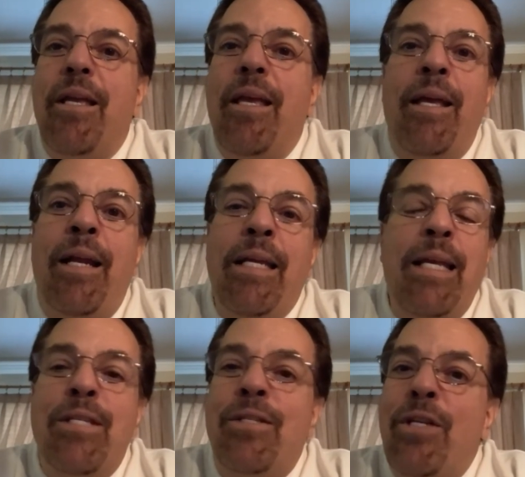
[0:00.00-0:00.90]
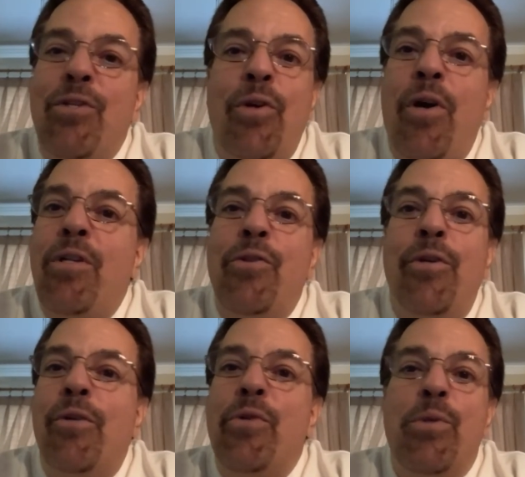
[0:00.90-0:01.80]
and I guess they started
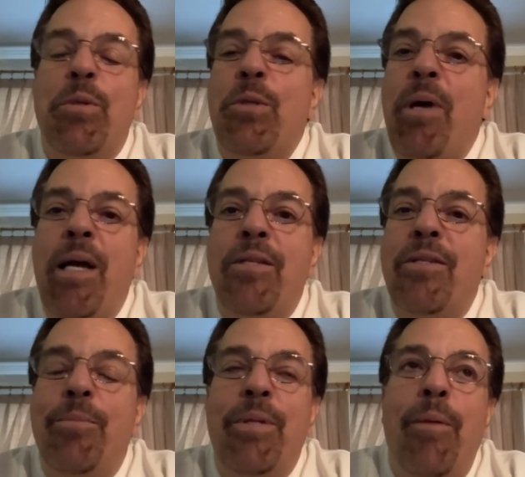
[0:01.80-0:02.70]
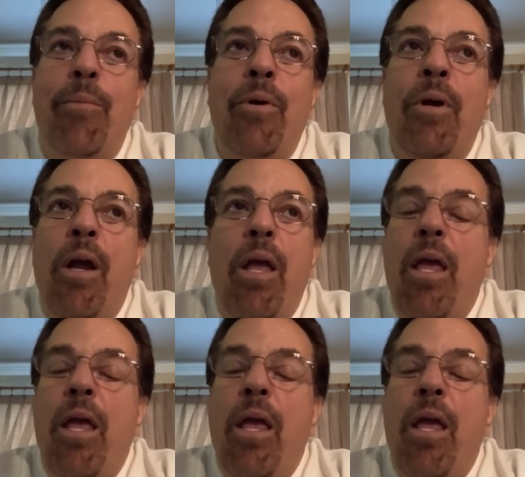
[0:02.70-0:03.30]
their Christmas buy in September.